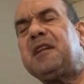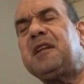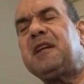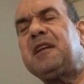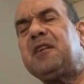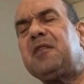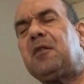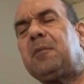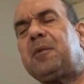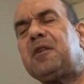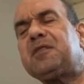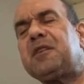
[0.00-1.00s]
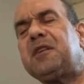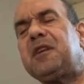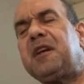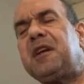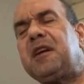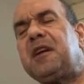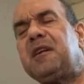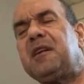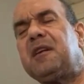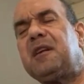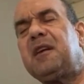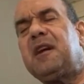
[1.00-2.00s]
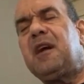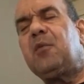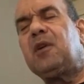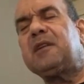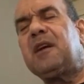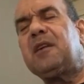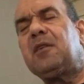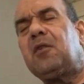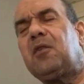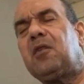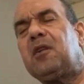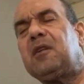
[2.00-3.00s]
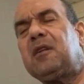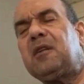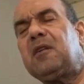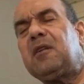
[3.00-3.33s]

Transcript: ninety-year-old person in here and walked down the hall